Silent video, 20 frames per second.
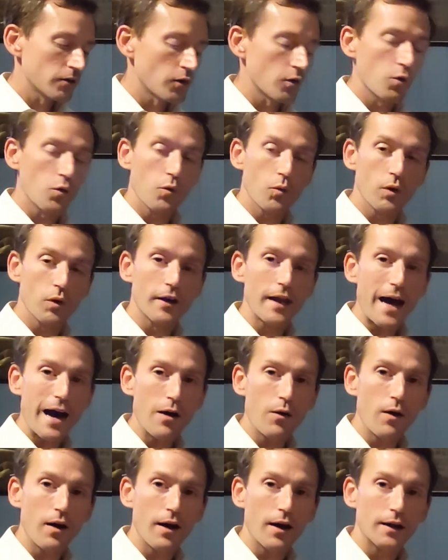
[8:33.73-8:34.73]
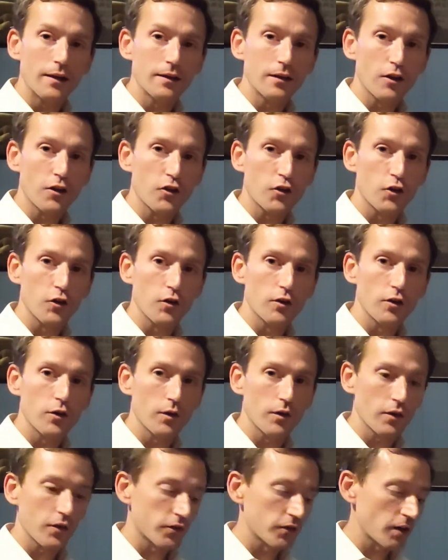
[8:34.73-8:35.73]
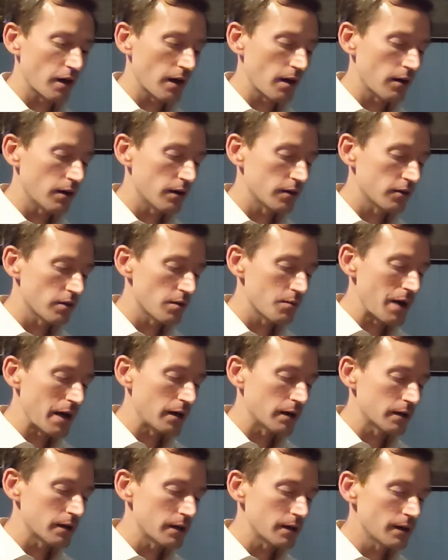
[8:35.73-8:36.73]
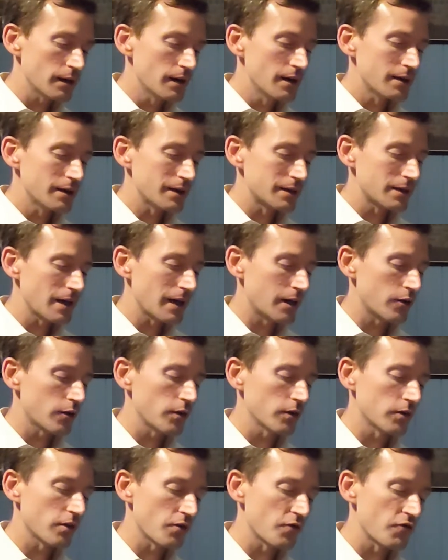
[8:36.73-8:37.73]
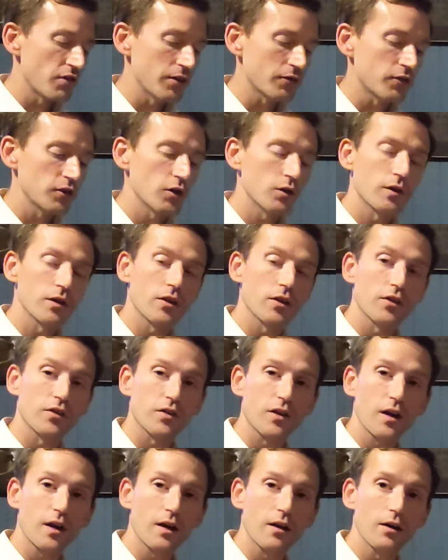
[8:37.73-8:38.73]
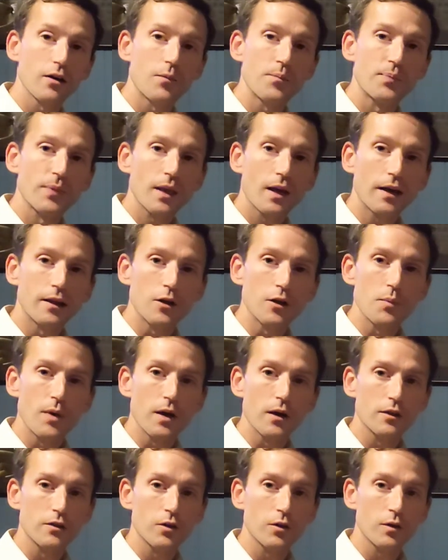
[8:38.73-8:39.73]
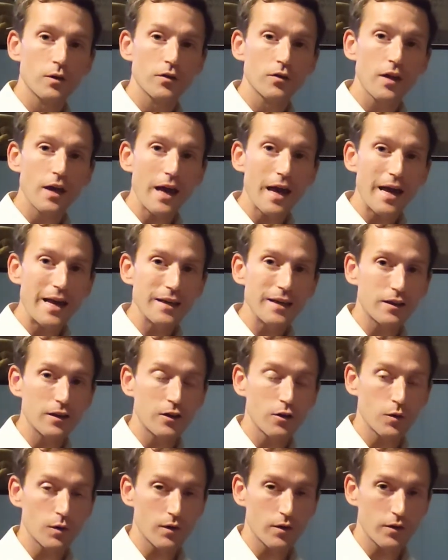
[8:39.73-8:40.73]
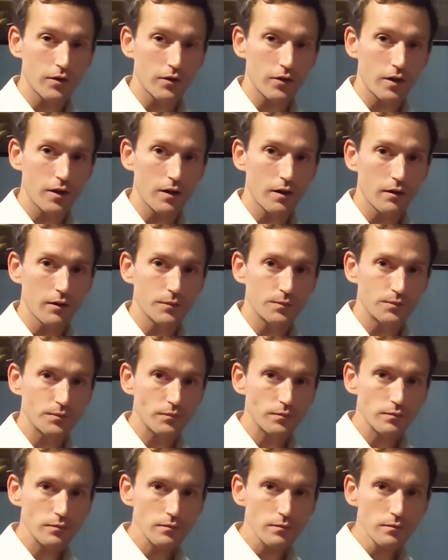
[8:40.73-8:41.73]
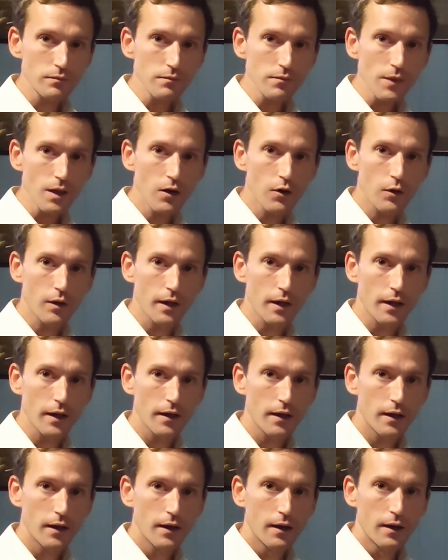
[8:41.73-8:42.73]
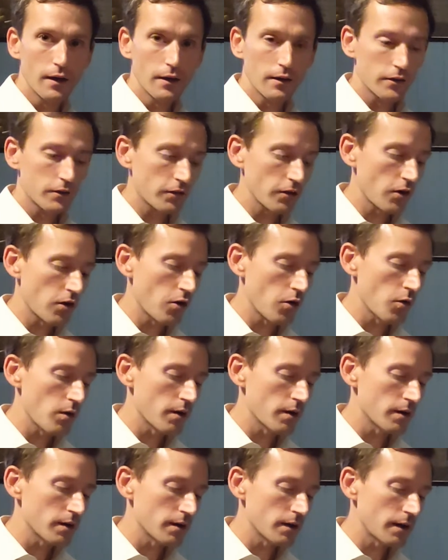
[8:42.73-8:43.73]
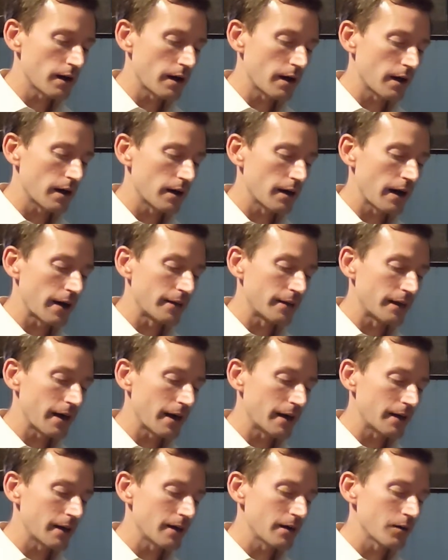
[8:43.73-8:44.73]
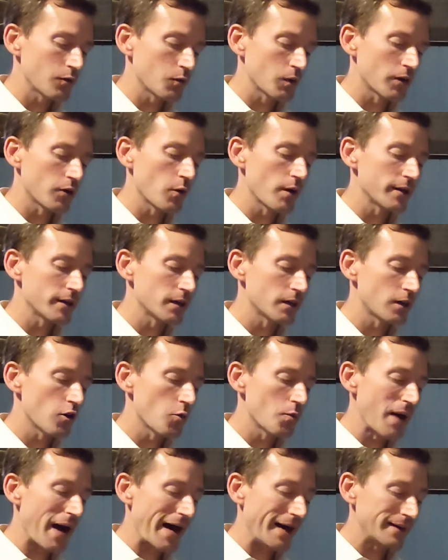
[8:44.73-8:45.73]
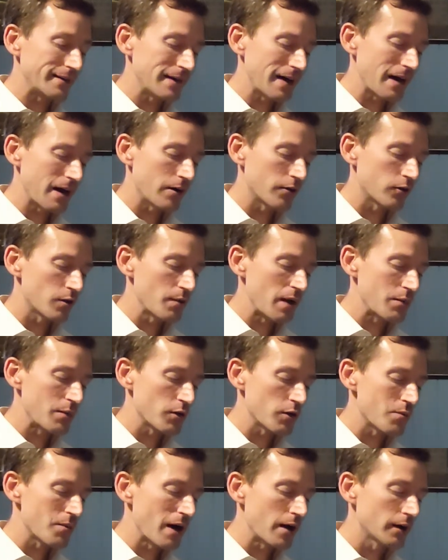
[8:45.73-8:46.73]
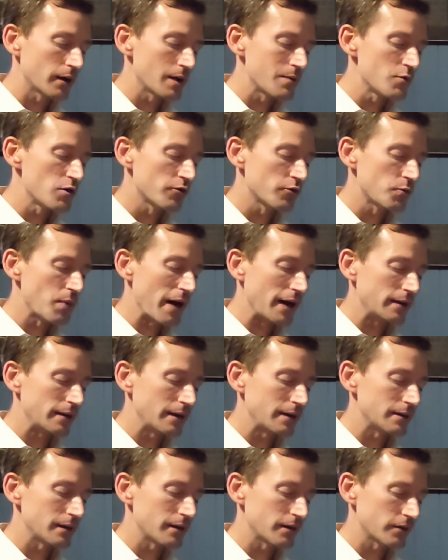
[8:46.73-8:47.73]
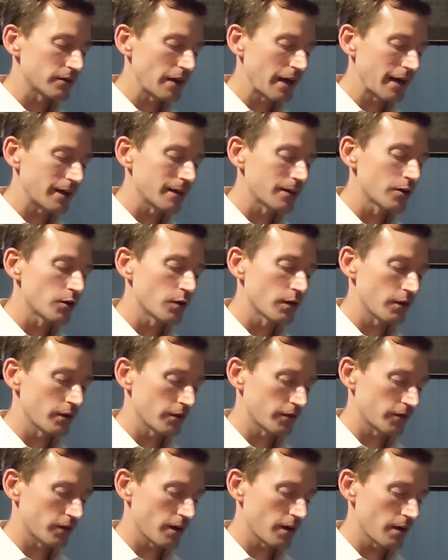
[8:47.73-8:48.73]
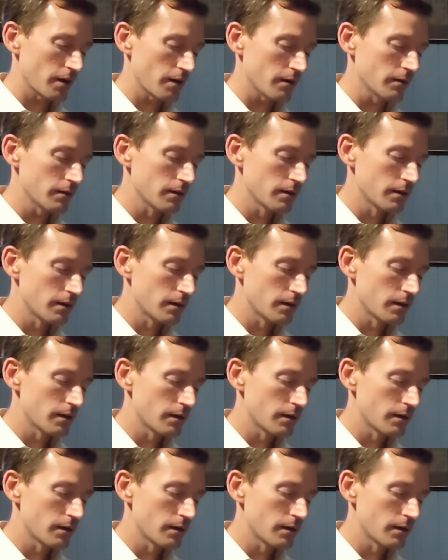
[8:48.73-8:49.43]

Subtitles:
So we're now on the 3rd note of the scale as the melody, the tenor is the 5th note of the scale, and the baritone is the 8th note of the scale. Okay, so, and then we're going to go back down. Remember, the melody moves back down to the 2nd note of the scale.